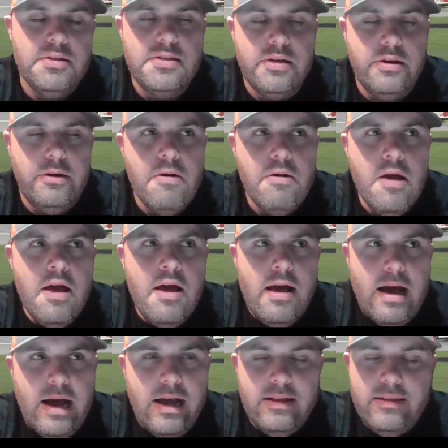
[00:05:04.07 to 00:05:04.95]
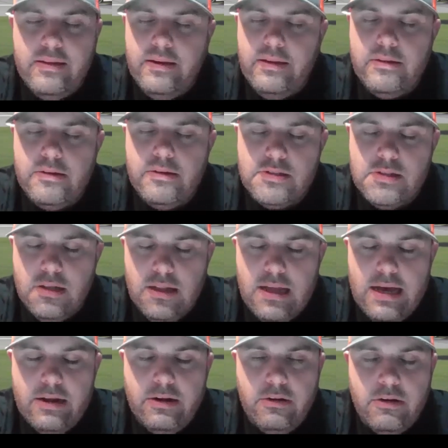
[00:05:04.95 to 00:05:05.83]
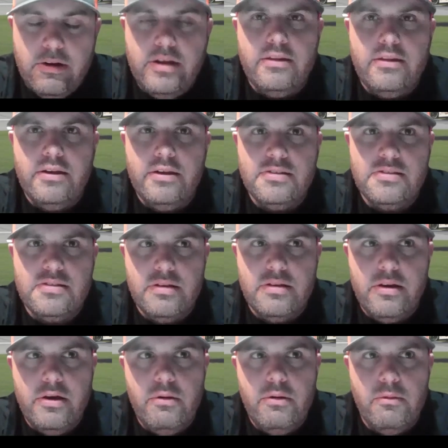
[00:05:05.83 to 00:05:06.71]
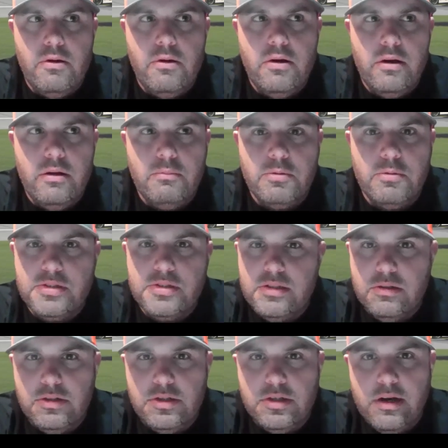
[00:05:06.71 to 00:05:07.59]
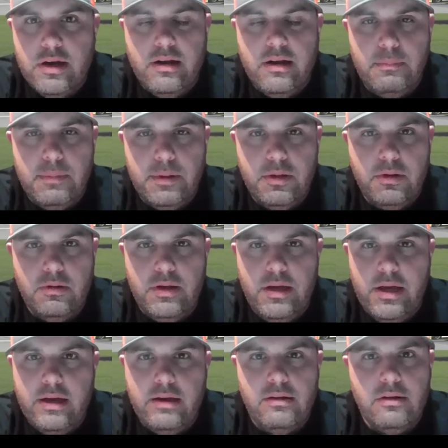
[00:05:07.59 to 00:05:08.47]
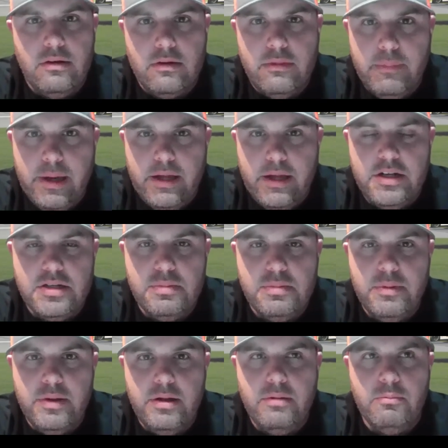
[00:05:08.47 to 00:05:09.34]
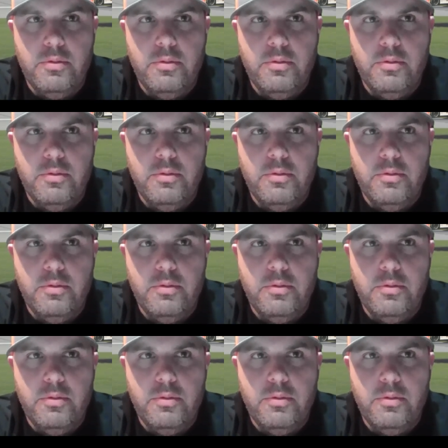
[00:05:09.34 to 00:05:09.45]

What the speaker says: So I think there's a lot of great things to go on. We're still trying to build KLR management.